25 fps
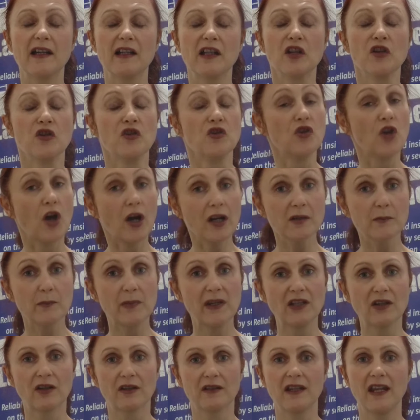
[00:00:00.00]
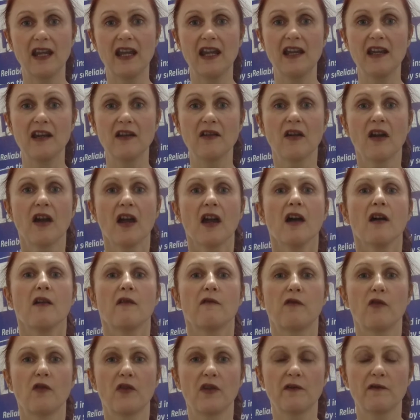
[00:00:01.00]
not been on air
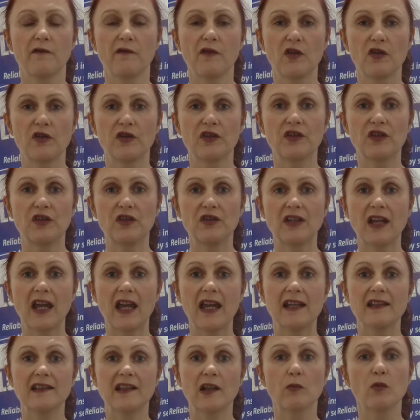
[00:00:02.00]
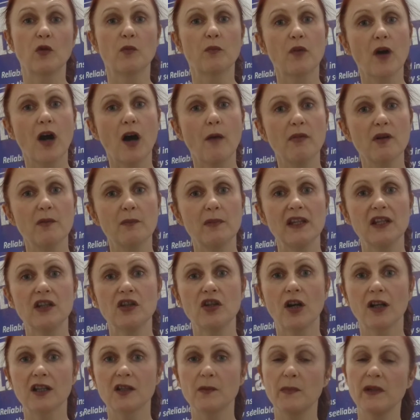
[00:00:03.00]
for the first 2 days and will probably
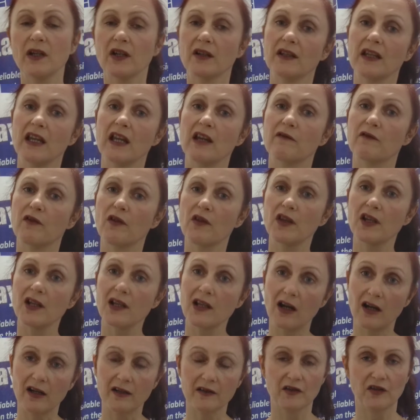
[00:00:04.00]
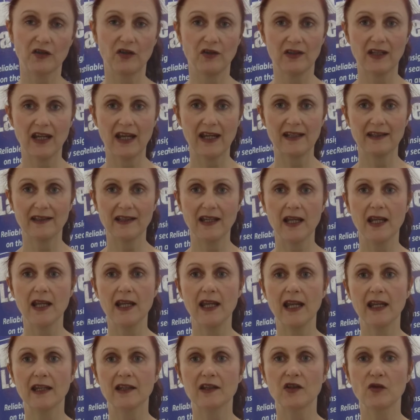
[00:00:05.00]
not be on air for the last 2 days
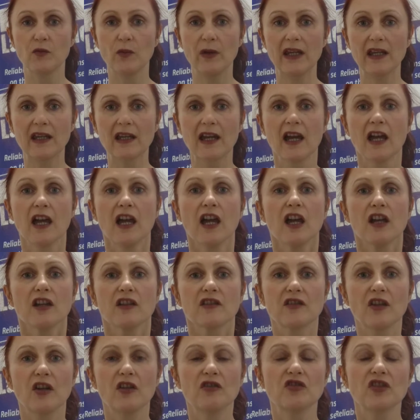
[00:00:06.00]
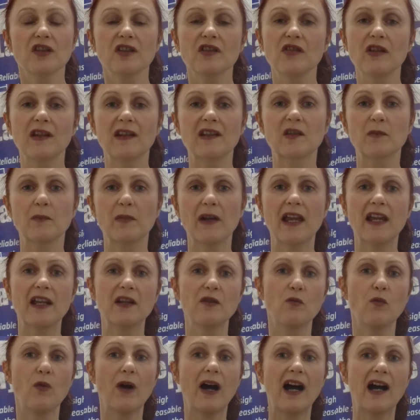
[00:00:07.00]
next week. So just to
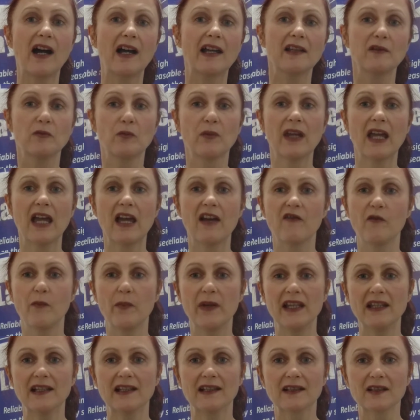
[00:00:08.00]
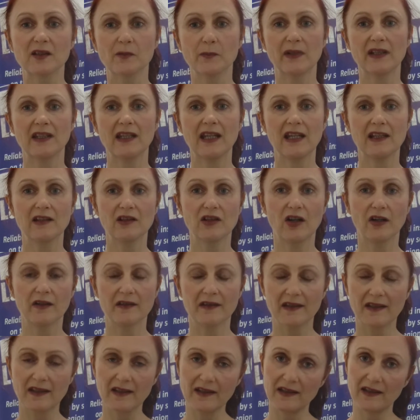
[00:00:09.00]
explain why we have been a little bit
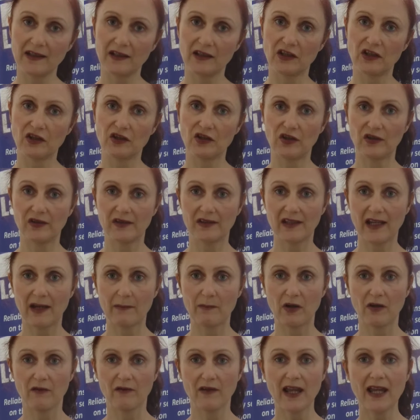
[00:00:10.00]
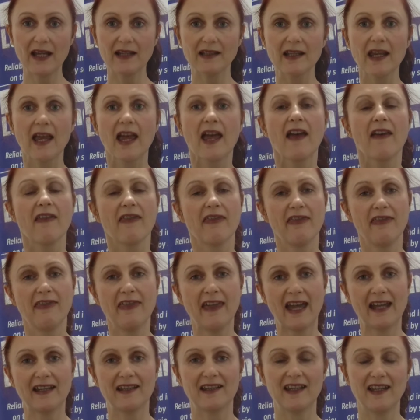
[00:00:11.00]
inconsistent to some of late,
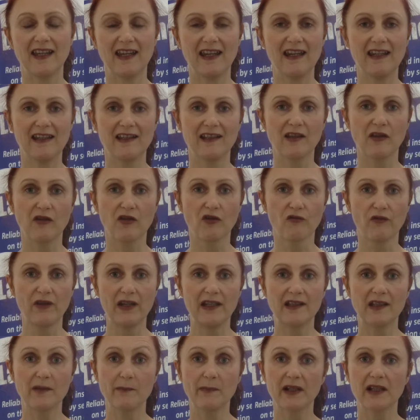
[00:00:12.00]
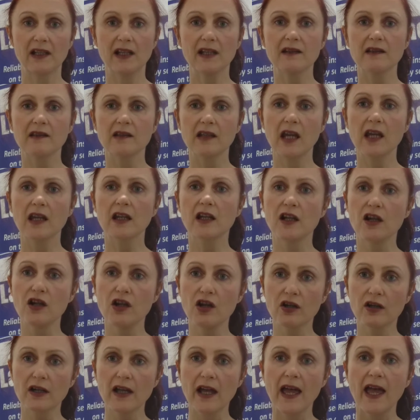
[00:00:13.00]
that is the reason. But let's take a
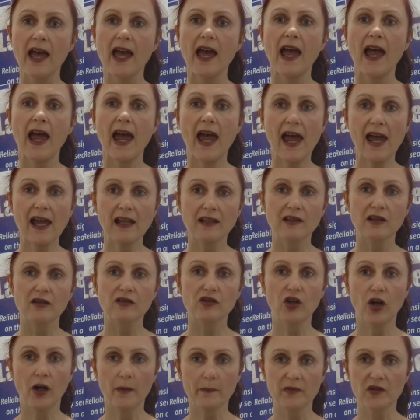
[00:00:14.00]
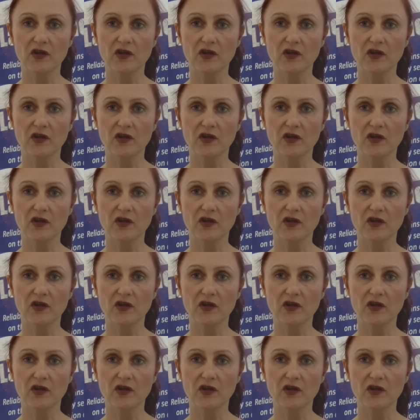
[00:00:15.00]
look at top